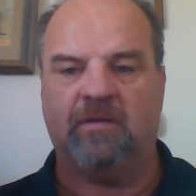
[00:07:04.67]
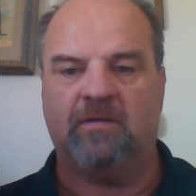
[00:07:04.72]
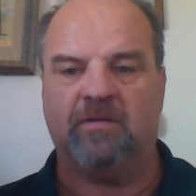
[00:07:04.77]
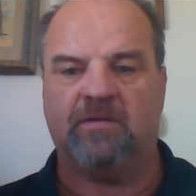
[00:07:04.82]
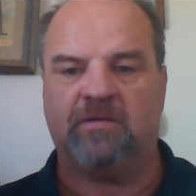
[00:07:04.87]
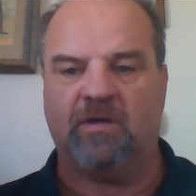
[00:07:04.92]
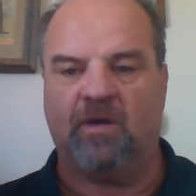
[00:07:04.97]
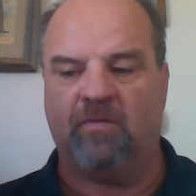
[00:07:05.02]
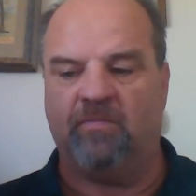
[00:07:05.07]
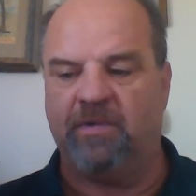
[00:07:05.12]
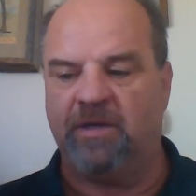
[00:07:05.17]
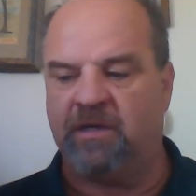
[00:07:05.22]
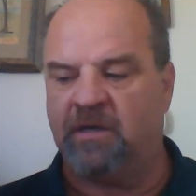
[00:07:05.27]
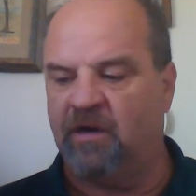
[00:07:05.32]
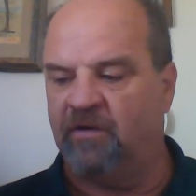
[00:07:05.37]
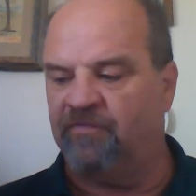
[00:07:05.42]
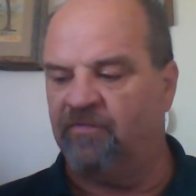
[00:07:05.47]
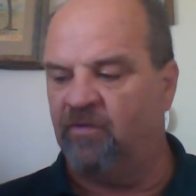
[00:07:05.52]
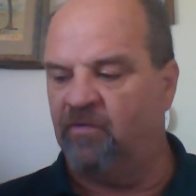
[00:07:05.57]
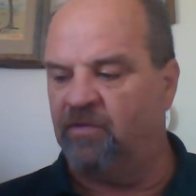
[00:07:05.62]
So be
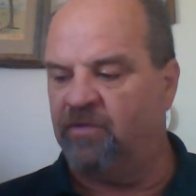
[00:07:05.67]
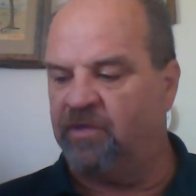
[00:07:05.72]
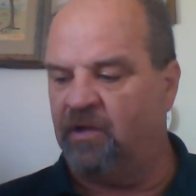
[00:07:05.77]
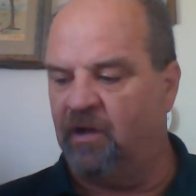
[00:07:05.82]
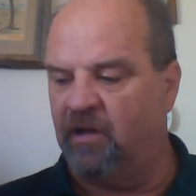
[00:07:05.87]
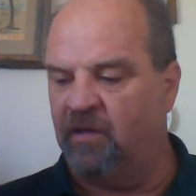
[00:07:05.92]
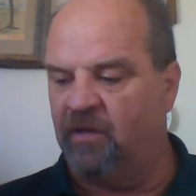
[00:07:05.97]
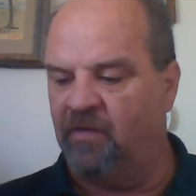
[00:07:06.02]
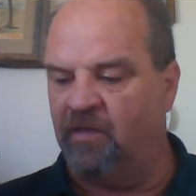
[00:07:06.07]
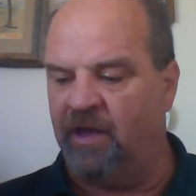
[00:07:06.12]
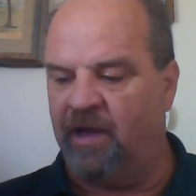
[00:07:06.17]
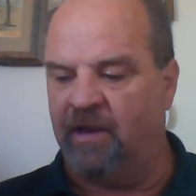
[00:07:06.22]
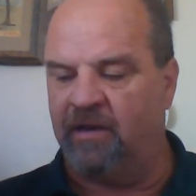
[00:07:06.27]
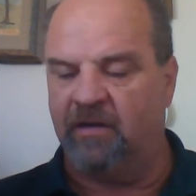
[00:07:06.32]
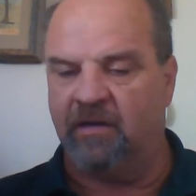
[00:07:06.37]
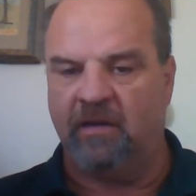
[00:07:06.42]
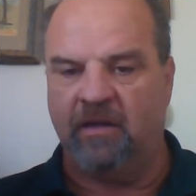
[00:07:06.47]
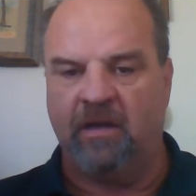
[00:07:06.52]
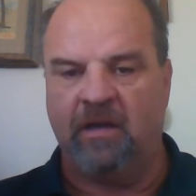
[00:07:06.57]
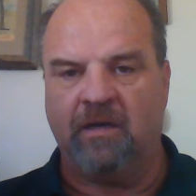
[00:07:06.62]
careful with all of
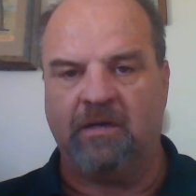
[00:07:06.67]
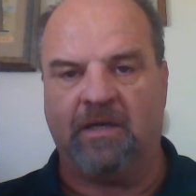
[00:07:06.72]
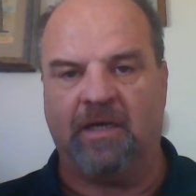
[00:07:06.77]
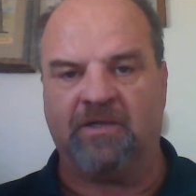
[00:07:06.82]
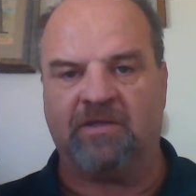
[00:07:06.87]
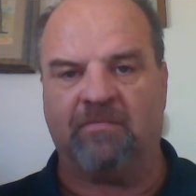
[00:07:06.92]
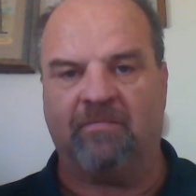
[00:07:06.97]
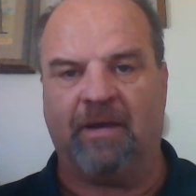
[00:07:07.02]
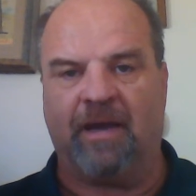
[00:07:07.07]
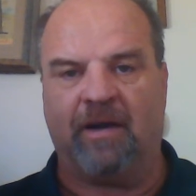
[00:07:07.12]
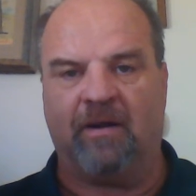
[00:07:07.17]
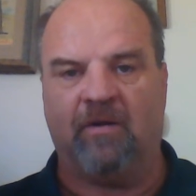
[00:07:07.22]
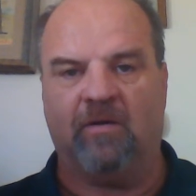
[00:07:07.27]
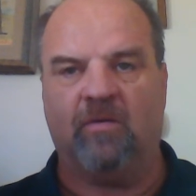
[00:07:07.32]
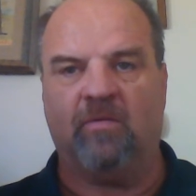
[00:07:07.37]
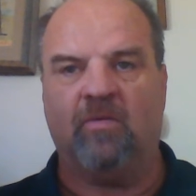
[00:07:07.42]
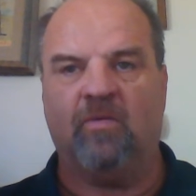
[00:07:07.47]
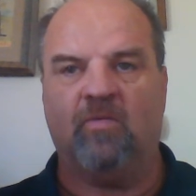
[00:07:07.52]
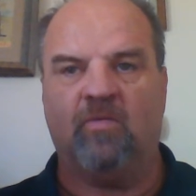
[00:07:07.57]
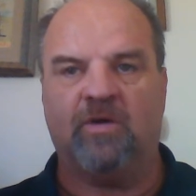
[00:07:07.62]
that. Doesn't
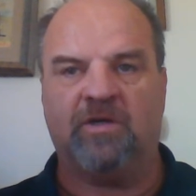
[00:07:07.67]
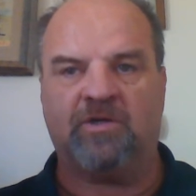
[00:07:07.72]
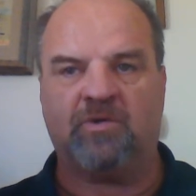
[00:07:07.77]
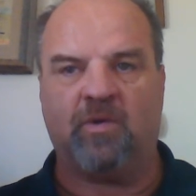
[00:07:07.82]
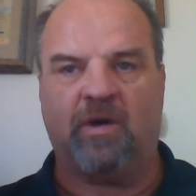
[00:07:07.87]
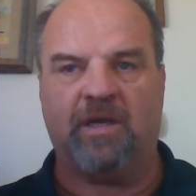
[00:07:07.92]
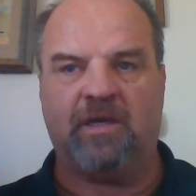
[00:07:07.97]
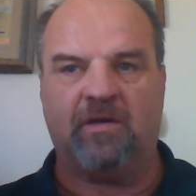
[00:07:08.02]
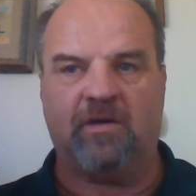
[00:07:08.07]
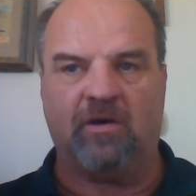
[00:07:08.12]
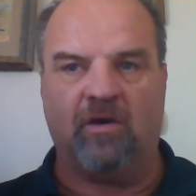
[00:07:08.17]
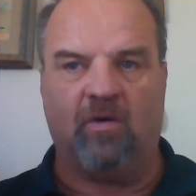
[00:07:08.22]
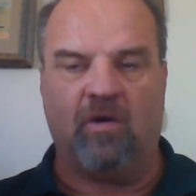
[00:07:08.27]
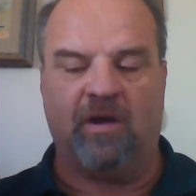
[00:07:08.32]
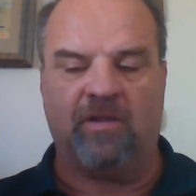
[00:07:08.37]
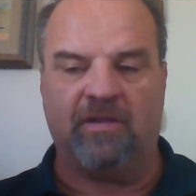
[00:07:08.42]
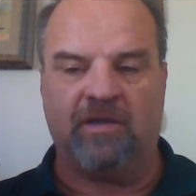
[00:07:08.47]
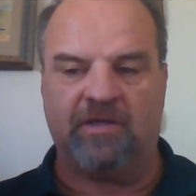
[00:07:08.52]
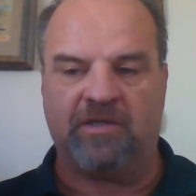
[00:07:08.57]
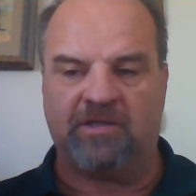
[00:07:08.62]
matter which way you go
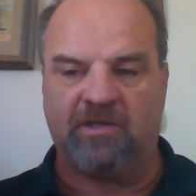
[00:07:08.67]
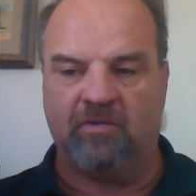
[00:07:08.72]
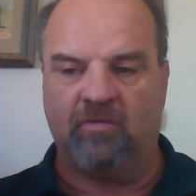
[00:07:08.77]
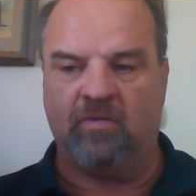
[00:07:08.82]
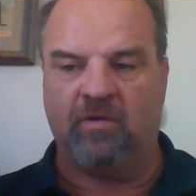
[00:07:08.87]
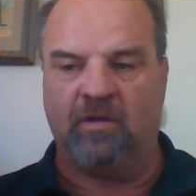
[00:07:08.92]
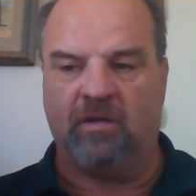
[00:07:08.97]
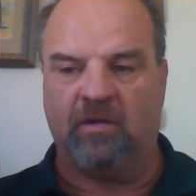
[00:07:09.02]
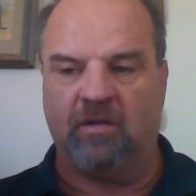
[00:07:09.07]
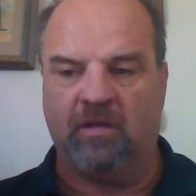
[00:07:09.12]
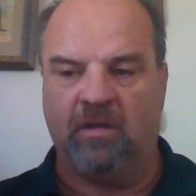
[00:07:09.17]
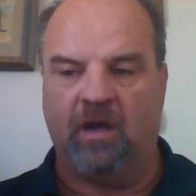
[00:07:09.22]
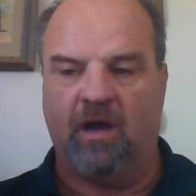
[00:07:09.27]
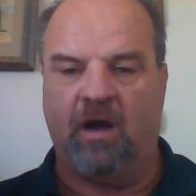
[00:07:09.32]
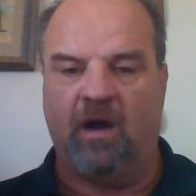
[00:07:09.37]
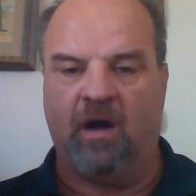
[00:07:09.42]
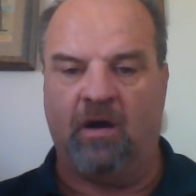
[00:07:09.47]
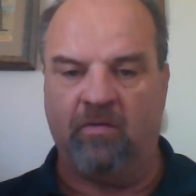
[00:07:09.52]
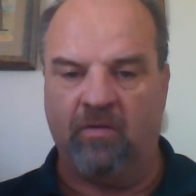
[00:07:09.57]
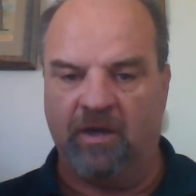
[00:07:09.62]
on this, you will
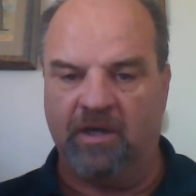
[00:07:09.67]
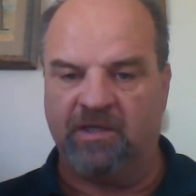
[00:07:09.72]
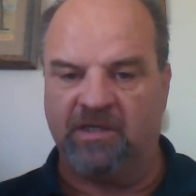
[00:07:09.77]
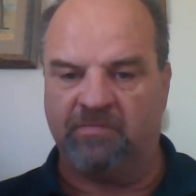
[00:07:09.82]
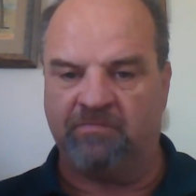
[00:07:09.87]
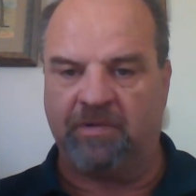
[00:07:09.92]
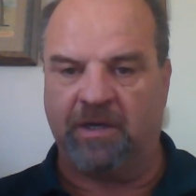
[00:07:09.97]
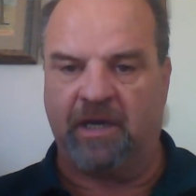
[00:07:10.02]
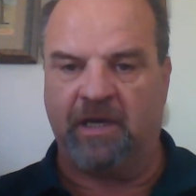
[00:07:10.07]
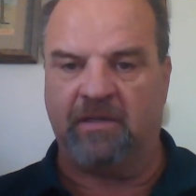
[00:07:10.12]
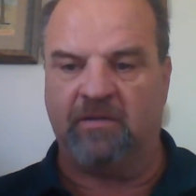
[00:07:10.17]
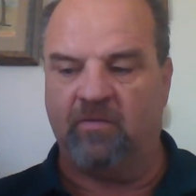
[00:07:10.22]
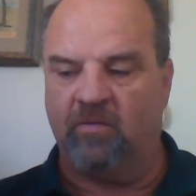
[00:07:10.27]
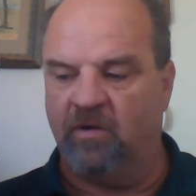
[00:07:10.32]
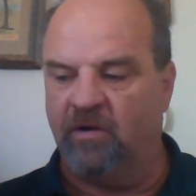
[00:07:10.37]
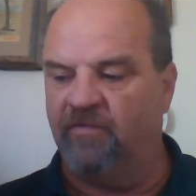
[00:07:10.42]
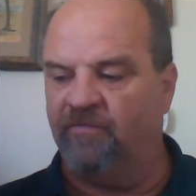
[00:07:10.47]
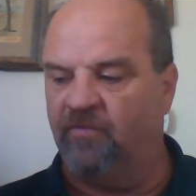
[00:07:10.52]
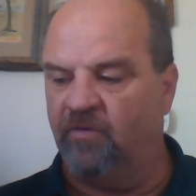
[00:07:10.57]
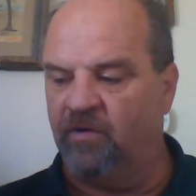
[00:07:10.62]
always pay the
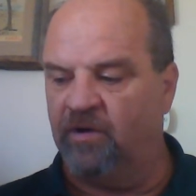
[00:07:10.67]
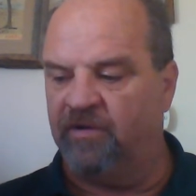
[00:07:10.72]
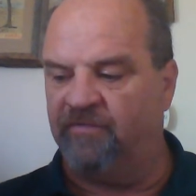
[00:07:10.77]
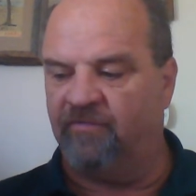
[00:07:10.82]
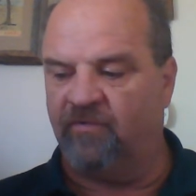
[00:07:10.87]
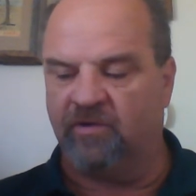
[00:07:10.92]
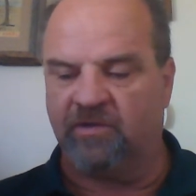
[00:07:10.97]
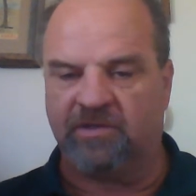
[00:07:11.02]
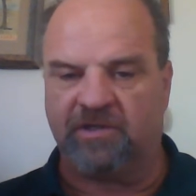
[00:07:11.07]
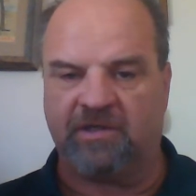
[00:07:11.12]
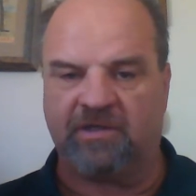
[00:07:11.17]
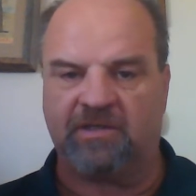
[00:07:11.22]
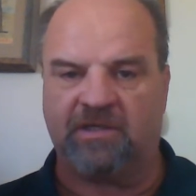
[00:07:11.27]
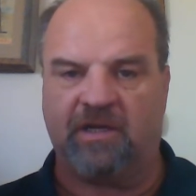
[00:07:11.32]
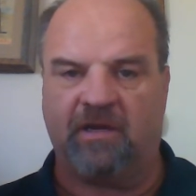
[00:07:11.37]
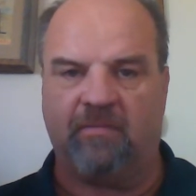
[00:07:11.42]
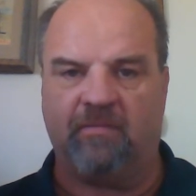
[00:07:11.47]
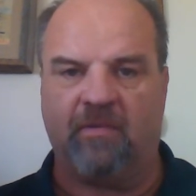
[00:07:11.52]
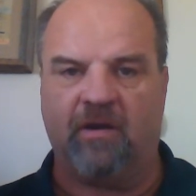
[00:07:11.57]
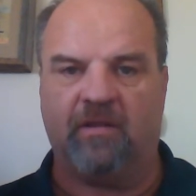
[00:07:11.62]

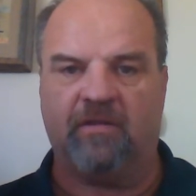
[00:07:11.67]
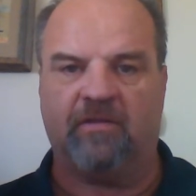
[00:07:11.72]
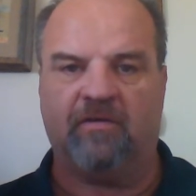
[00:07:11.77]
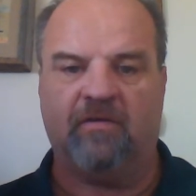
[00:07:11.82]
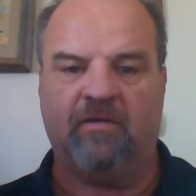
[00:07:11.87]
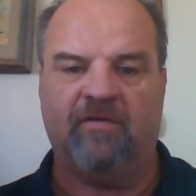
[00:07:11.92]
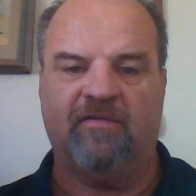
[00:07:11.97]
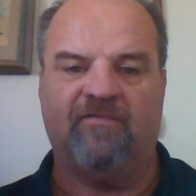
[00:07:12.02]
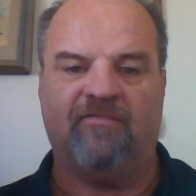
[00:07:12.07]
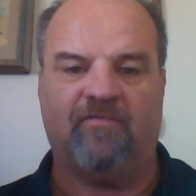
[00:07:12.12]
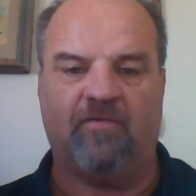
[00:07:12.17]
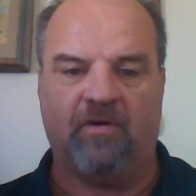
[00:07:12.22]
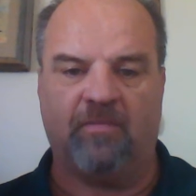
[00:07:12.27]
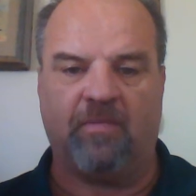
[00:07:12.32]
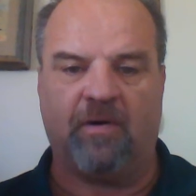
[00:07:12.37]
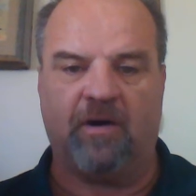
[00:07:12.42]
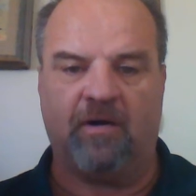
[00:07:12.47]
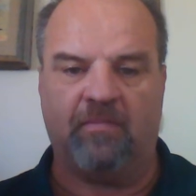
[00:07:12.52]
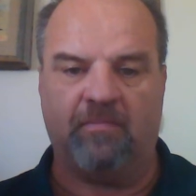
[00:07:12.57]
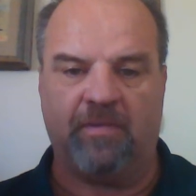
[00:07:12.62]
$144.60 a month for
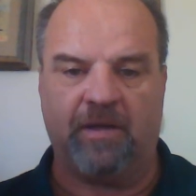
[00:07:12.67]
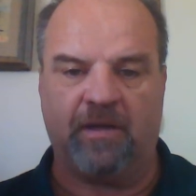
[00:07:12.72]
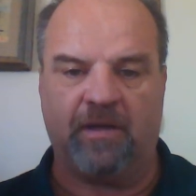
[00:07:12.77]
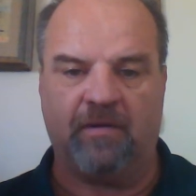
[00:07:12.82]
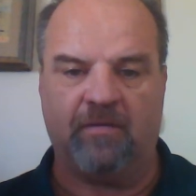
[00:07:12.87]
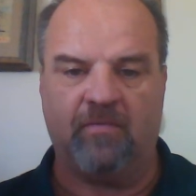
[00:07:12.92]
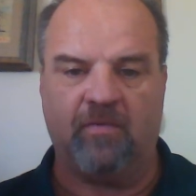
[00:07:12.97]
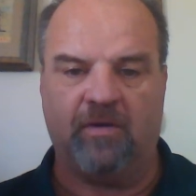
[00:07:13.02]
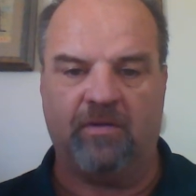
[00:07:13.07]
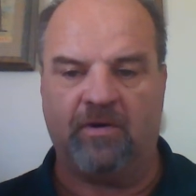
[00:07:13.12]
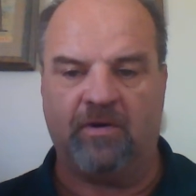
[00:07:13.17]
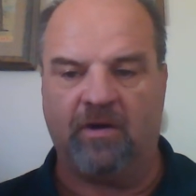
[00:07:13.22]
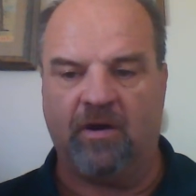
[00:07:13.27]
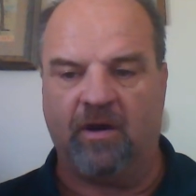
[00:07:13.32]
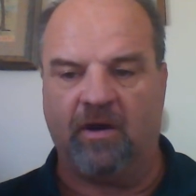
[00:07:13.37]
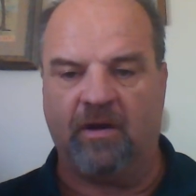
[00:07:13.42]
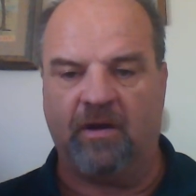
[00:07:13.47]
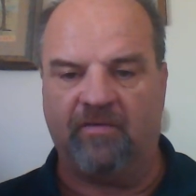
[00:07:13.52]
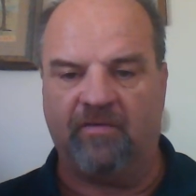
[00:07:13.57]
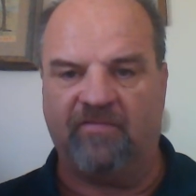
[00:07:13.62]
Part B, whether you're
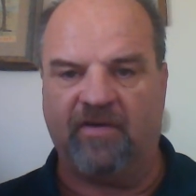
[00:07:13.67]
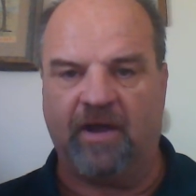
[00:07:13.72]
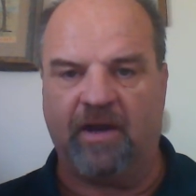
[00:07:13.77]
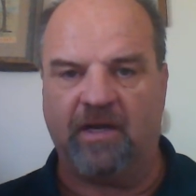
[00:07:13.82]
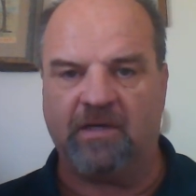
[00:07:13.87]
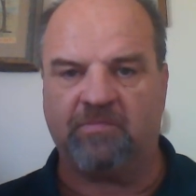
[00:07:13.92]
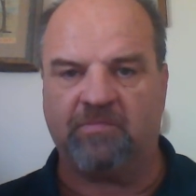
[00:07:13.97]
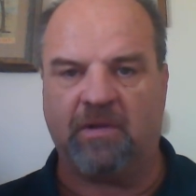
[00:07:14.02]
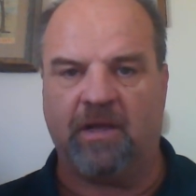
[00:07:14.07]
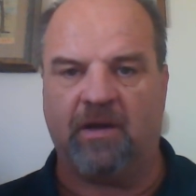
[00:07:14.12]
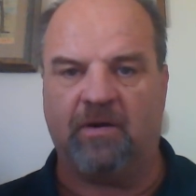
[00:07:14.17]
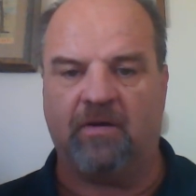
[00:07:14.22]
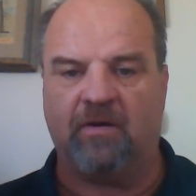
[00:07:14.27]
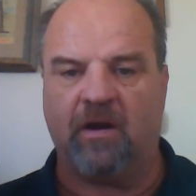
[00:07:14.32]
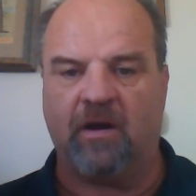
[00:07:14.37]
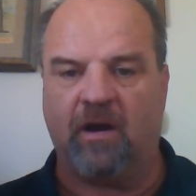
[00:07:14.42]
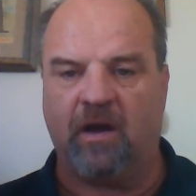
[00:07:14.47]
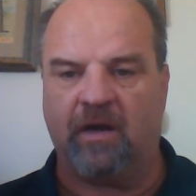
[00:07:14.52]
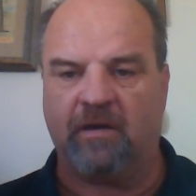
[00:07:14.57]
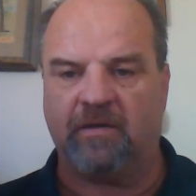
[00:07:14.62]
on an Advantage plan or
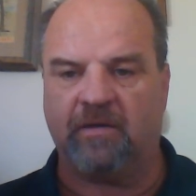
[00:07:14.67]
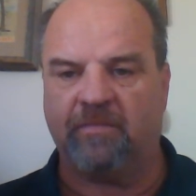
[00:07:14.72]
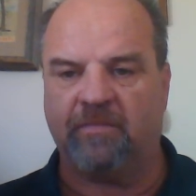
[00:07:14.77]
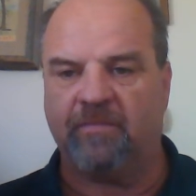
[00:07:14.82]
not.